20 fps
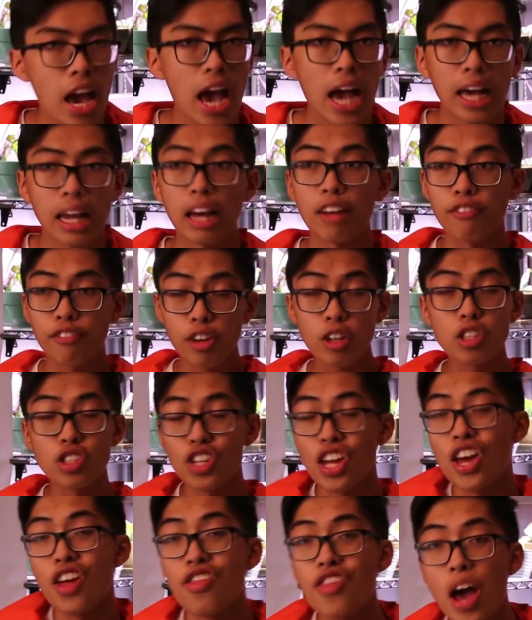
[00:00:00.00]
And at first,
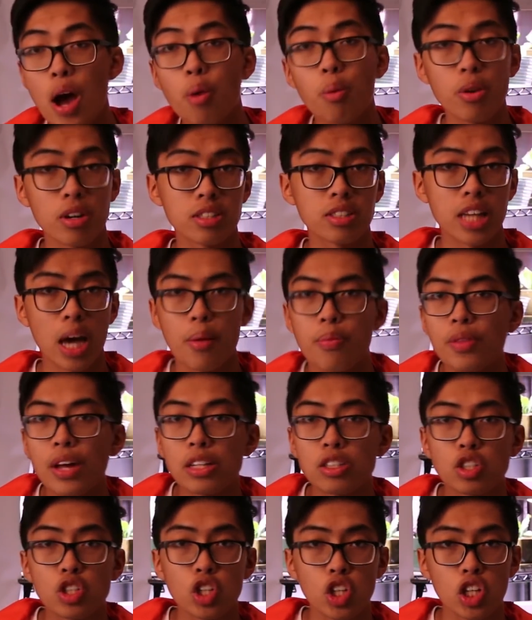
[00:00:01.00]
that works out.
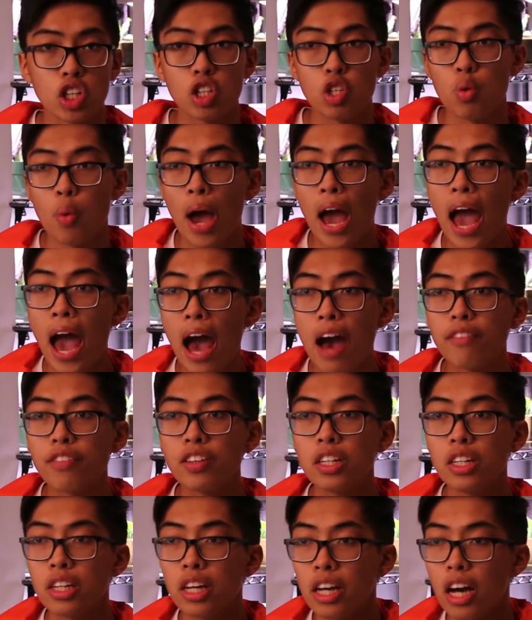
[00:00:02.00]
That's good. You have
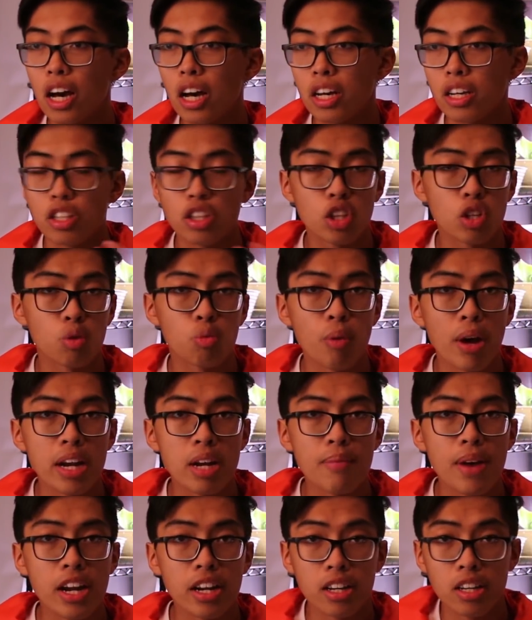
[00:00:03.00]
the right
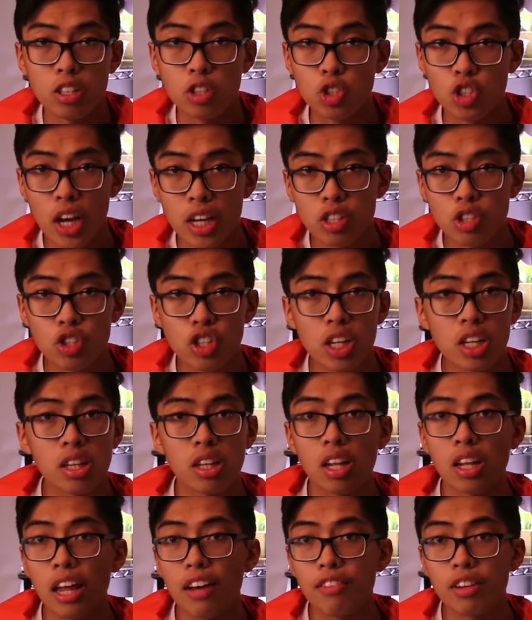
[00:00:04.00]
amount of congestion,
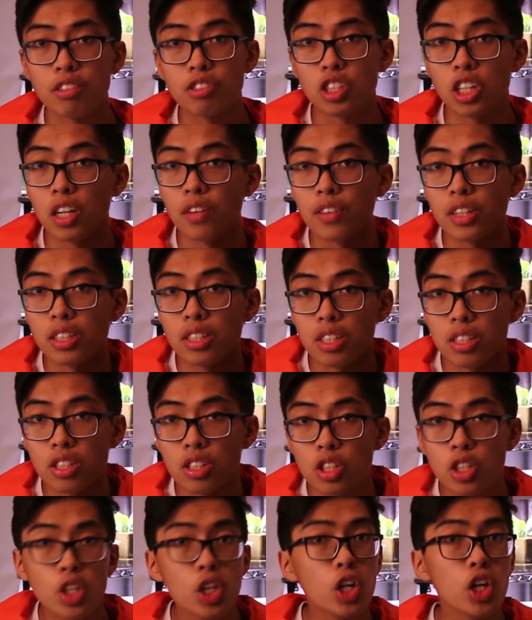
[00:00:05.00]
the level of service is
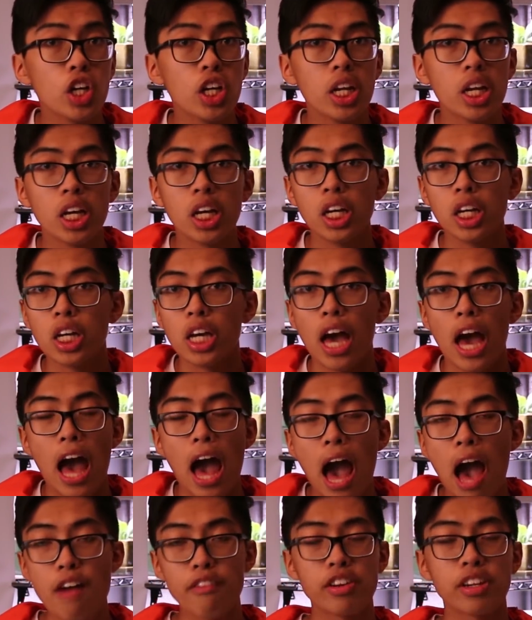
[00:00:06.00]
good,
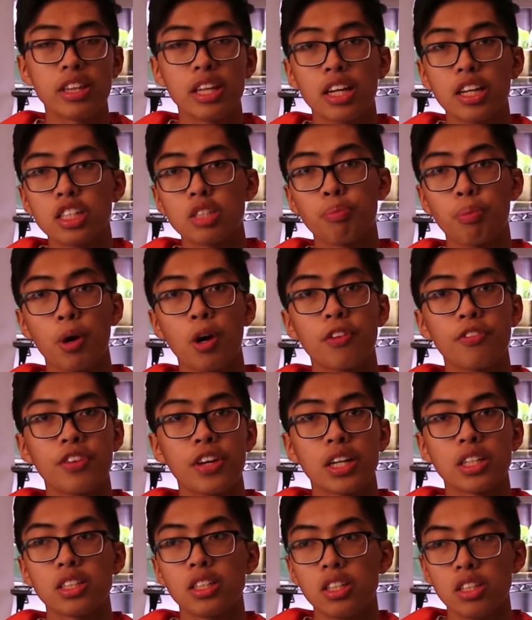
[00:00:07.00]
everything is
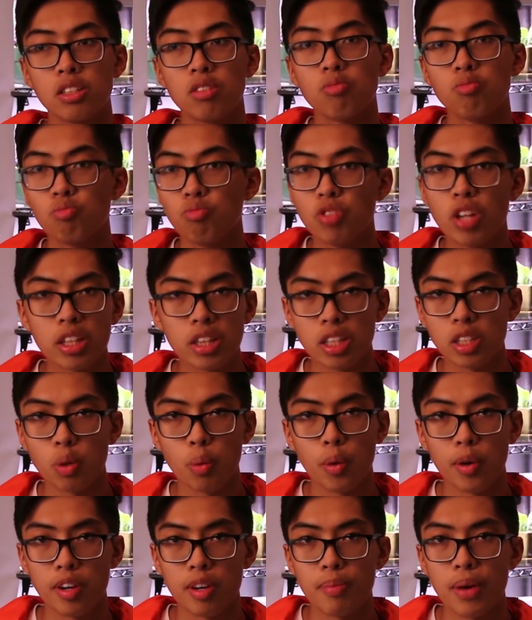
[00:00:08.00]
perfect. Nothing to
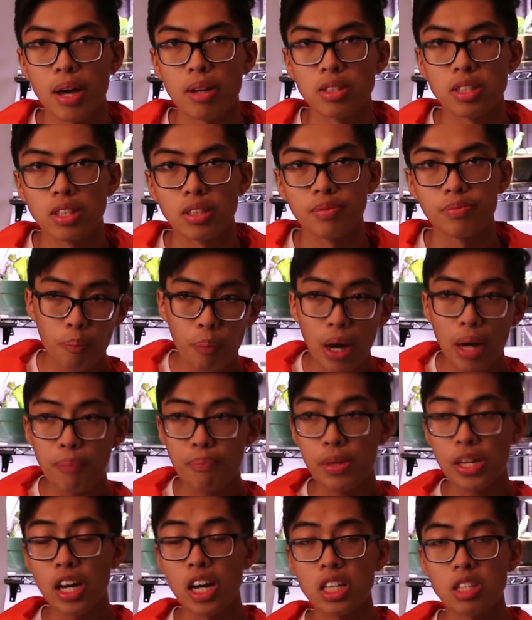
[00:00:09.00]
worry about. But
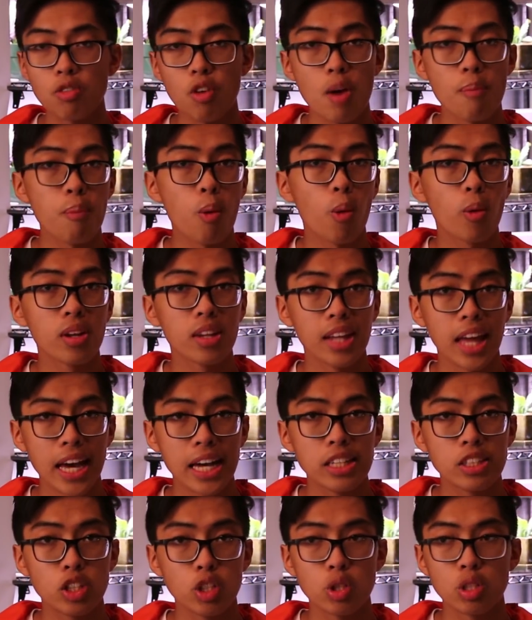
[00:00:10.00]
because of our poor
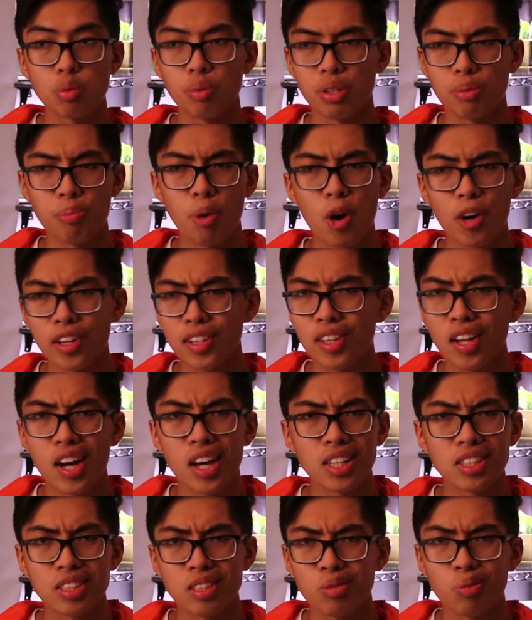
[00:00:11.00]
land use with parking
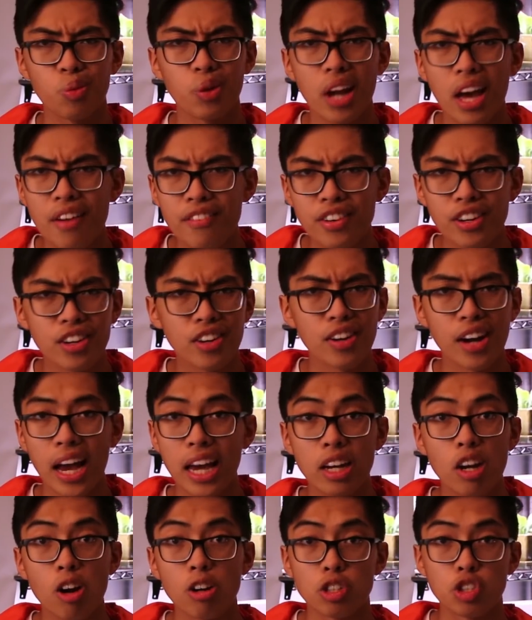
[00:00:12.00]
lots and whatever,
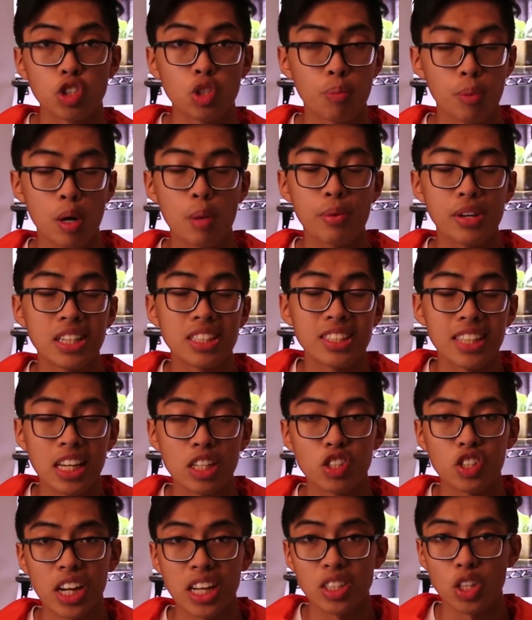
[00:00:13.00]
and our
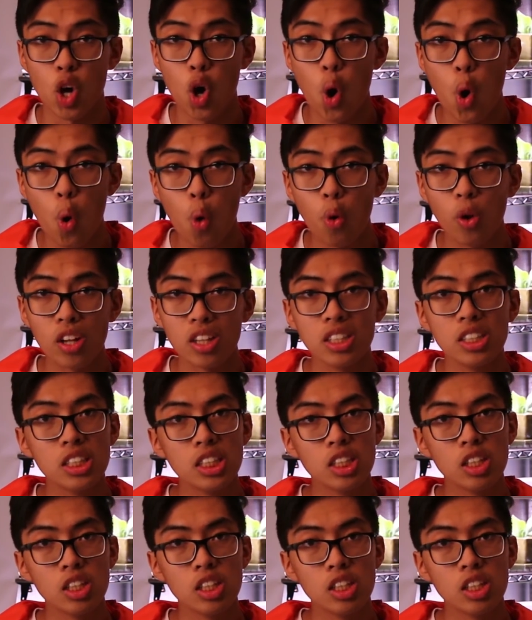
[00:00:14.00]
suburbanization as a whole,